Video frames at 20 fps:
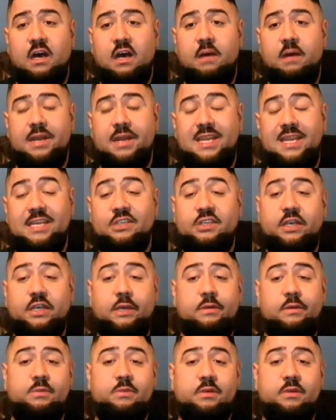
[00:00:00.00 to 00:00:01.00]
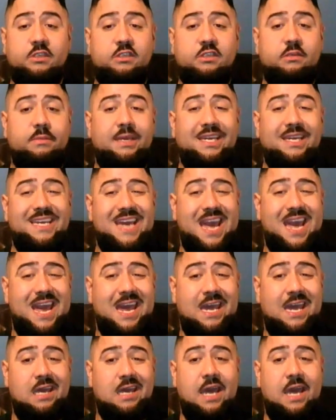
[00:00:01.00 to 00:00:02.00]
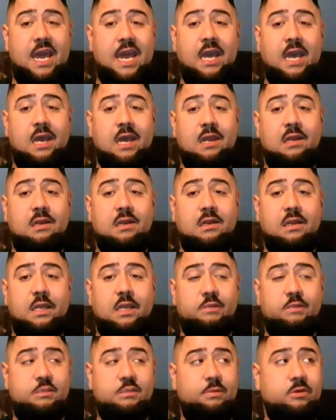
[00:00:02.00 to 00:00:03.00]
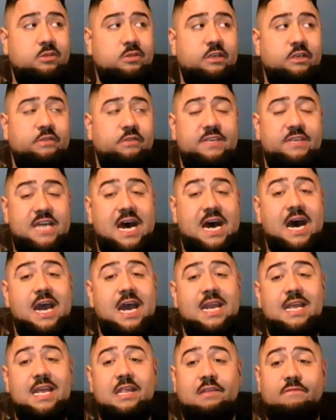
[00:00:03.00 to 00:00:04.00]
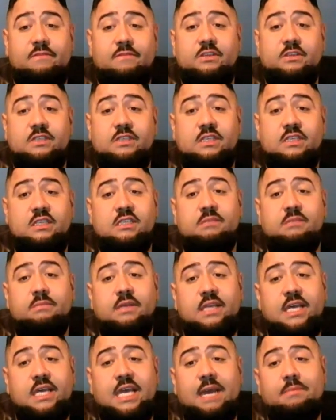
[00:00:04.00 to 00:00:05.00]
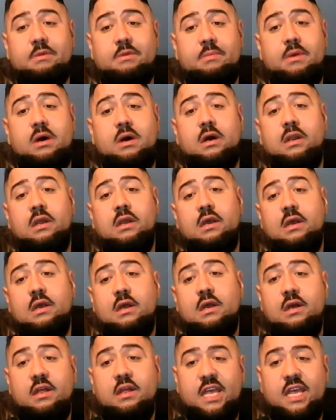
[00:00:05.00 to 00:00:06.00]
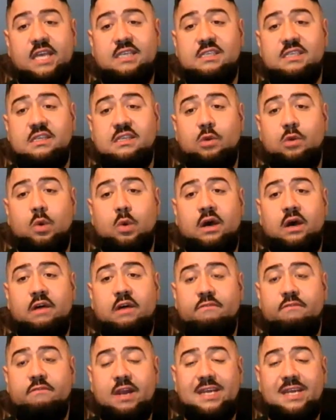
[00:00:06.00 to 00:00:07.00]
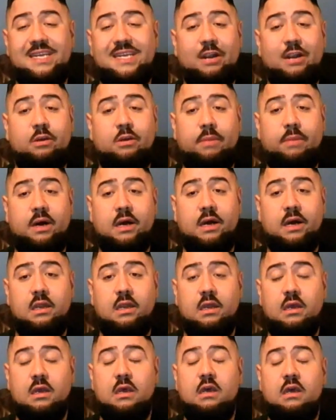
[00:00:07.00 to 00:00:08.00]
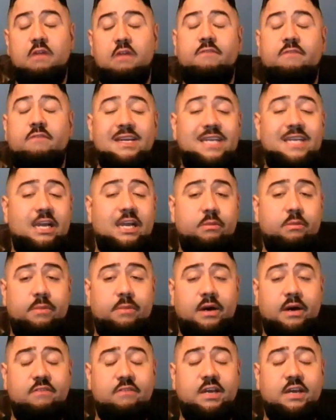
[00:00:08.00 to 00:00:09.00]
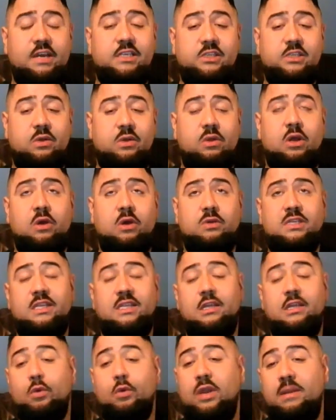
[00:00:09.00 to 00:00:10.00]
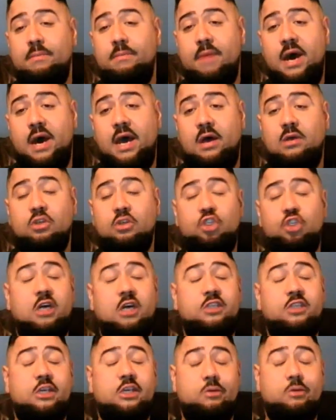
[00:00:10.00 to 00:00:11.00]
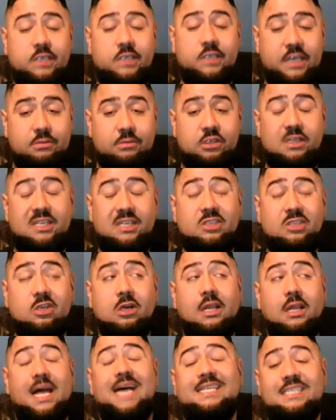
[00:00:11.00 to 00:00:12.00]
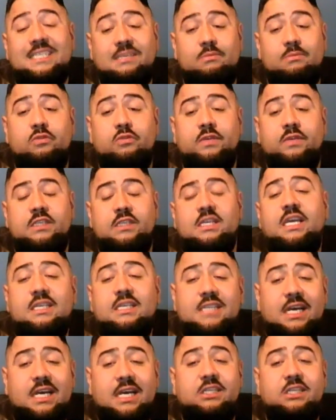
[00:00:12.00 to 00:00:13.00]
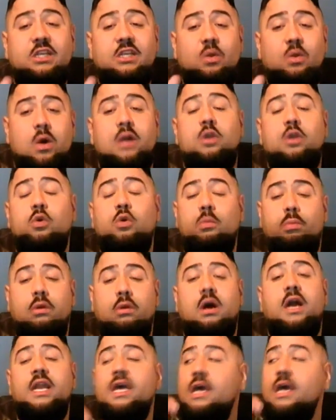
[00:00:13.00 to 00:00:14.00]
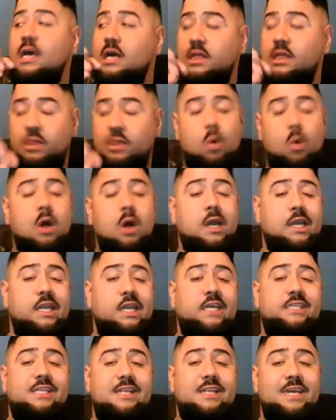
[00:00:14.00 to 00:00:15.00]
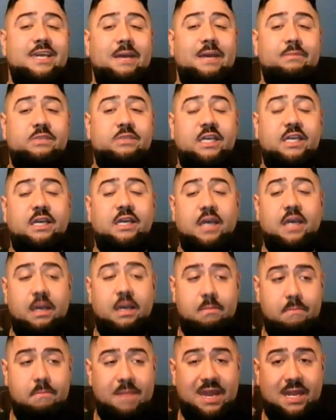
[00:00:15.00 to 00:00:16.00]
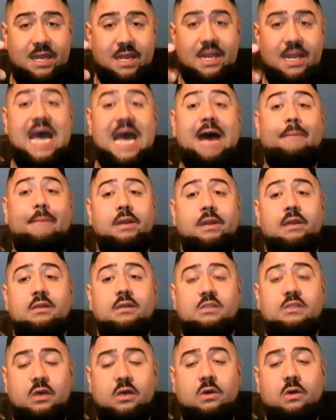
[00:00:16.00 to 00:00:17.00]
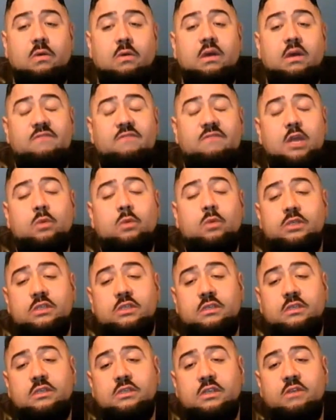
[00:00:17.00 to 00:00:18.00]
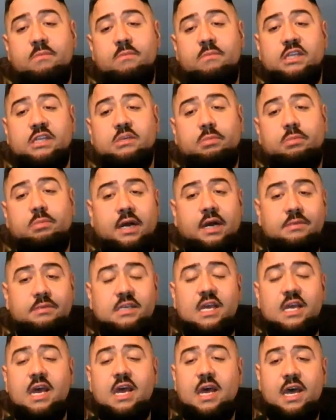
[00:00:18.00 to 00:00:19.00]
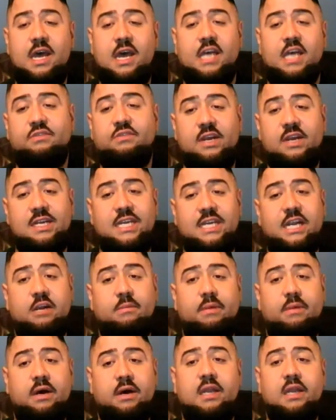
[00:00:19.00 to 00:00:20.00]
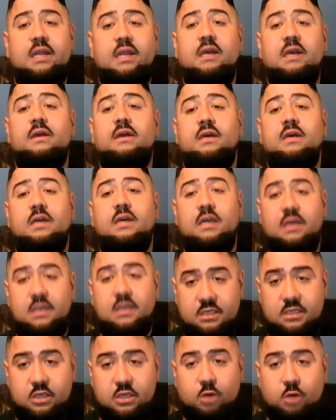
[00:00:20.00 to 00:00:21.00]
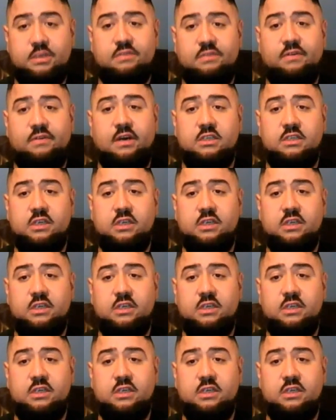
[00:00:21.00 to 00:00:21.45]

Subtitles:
Initially, he was supposed to be gay, and he was supposed to have died in the first season, but they kept him on thanks to Frank Darabont. Frank Darabont, if you guys don't know, did The Green Mile, Shawshank Redemption. These are classic movies. He's actually the one who brought The Walking Dead to the AMC and made it happen. So if anyone should deserve major props, it's Frank Darabont. It's dope as fuck.